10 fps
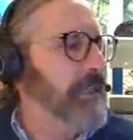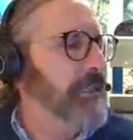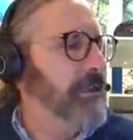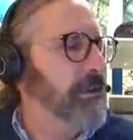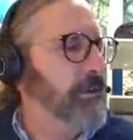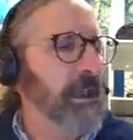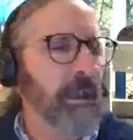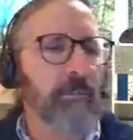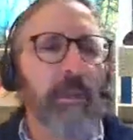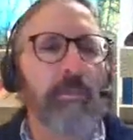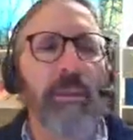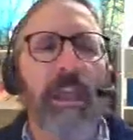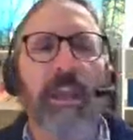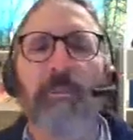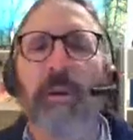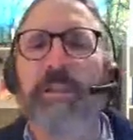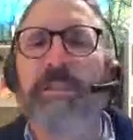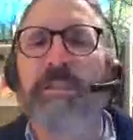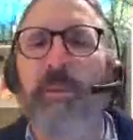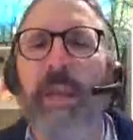So people that are
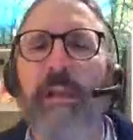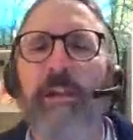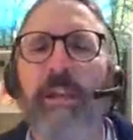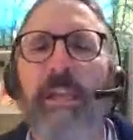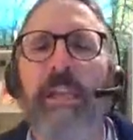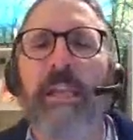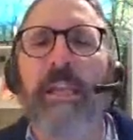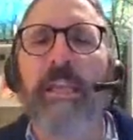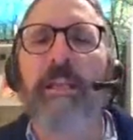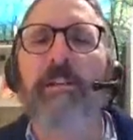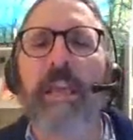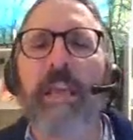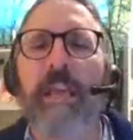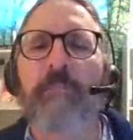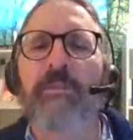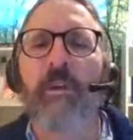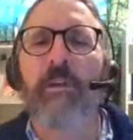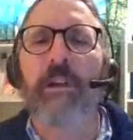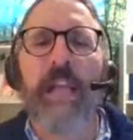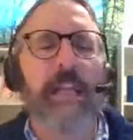participating are going to get in their names. So I
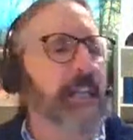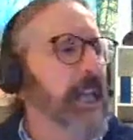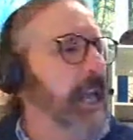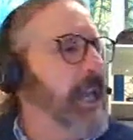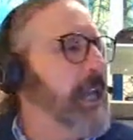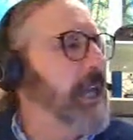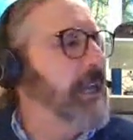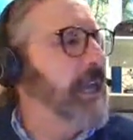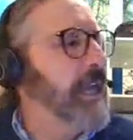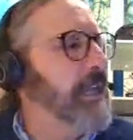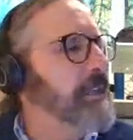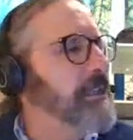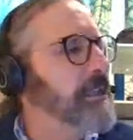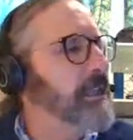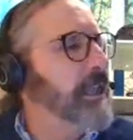already got Cadence